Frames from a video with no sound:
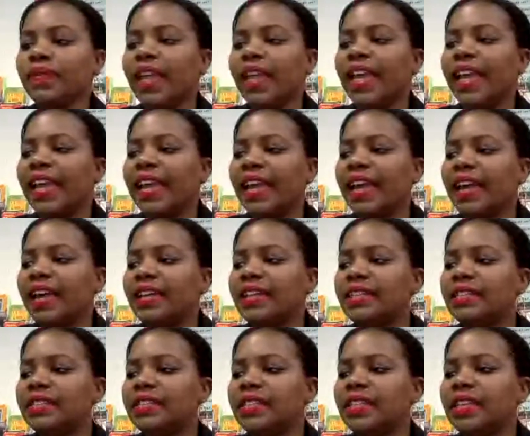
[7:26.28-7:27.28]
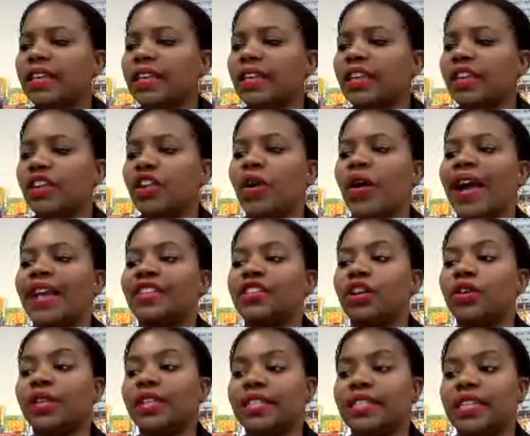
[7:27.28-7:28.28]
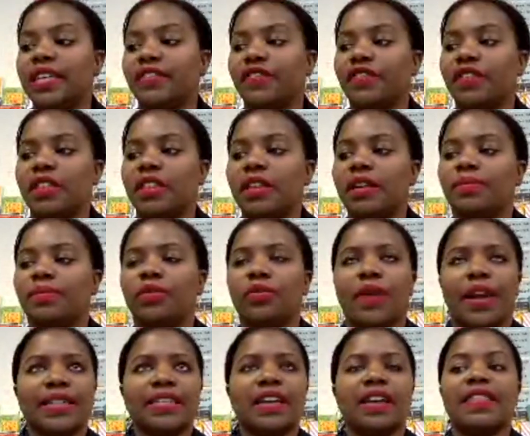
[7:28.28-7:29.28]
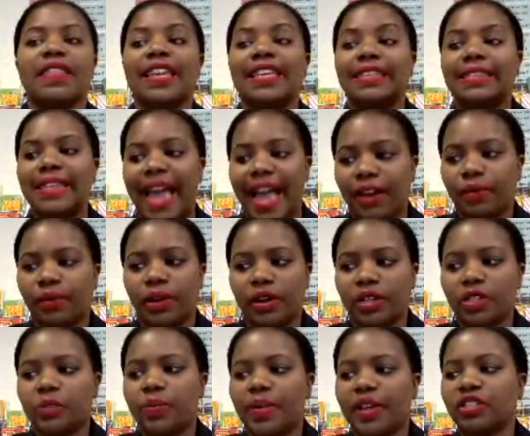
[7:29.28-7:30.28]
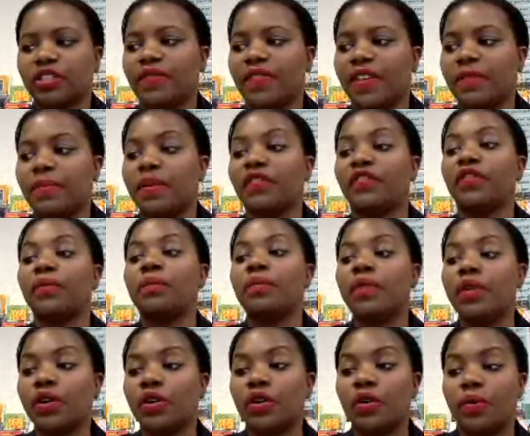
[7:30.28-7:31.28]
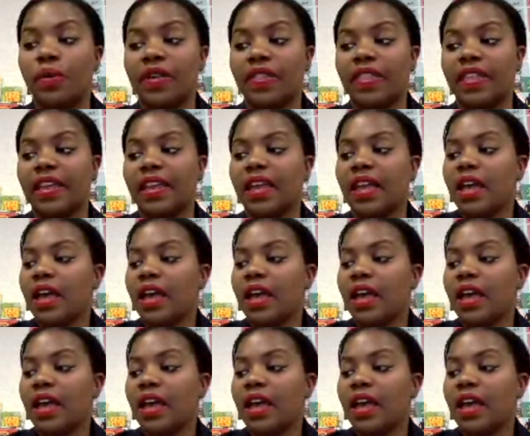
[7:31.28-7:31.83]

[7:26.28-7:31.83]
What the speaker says: I don't intend for them to write down the exact word, especially if they've been familiar with it.